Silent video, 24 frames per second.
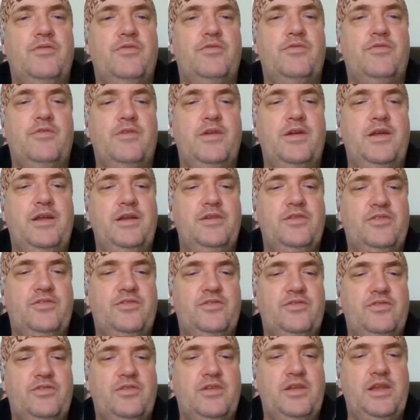
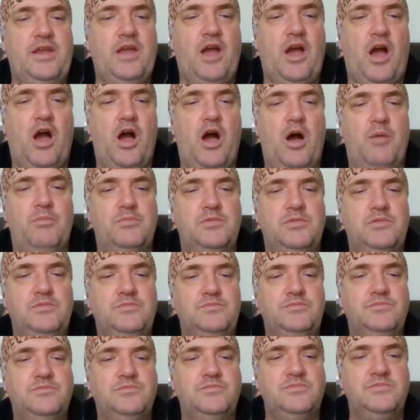Trains, Yam.
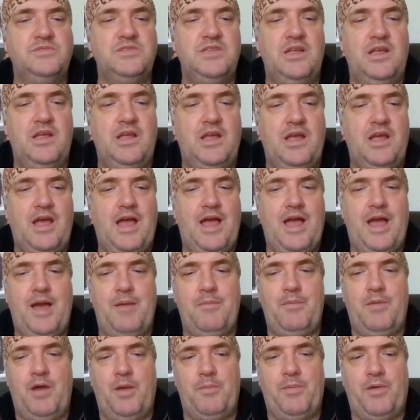
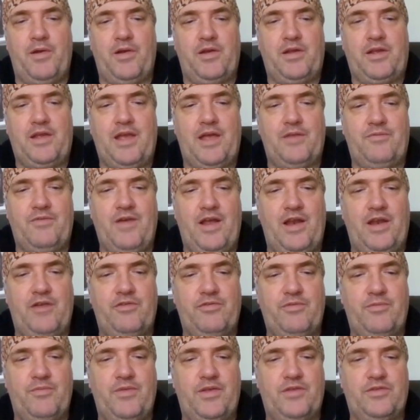I better get value
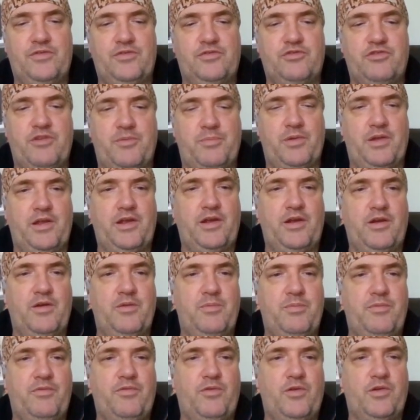from this triple
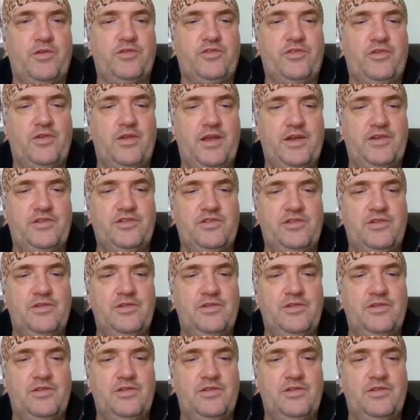here before it's too late.